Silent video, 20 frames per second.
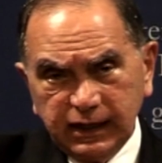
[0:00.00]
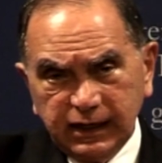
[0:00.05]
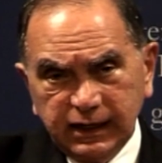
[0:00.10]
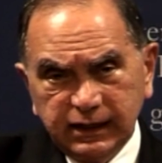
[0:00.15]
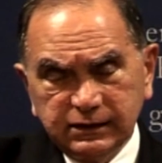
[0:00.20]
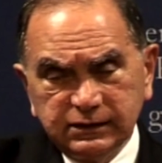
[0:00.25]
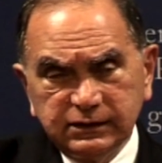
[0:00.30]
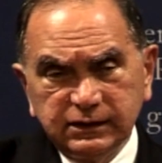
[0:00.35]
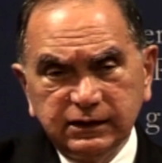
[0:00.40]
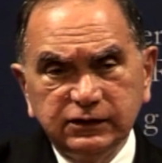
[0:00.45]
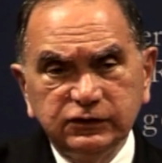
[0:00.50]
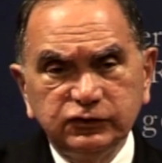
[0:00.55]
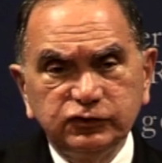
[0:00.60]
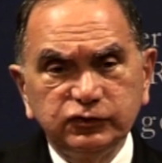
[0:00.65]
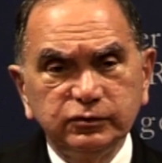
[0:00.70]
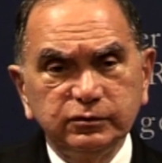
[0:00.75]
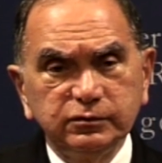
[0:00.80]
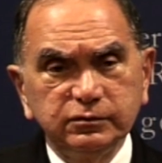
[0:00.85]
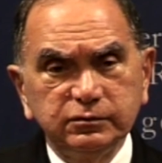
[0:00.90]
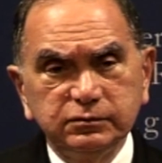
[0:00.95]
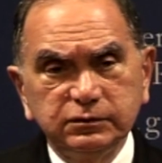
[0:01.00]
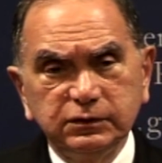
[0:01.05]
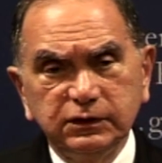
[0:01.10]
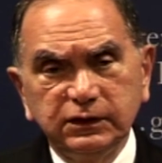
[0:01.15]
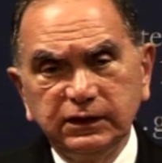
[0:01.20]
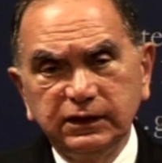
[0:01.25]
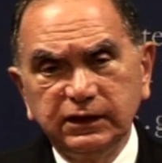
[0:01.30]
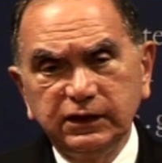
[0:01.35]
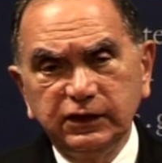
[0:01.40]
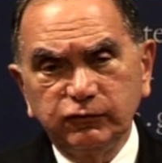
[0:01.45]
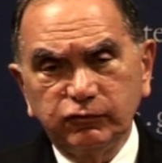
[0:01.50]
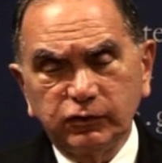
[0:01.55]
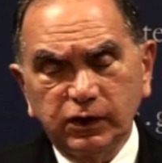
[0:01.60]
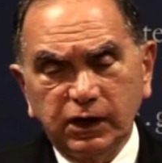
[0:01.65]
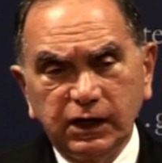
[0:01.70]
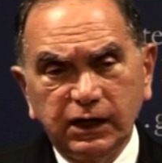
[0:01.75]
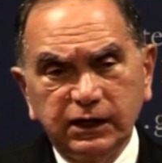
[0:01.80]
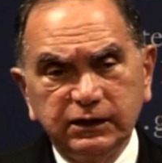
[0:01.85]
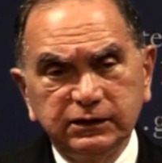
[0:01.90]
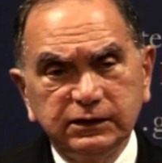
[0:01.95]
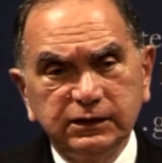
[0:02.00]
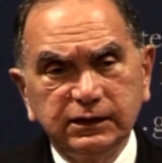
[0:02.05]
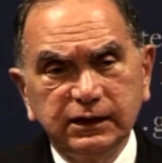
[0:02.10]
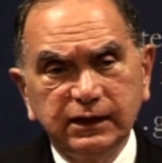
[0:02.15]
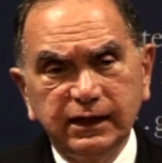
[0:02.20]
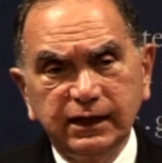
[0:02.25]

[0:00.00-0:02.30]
and into Iran,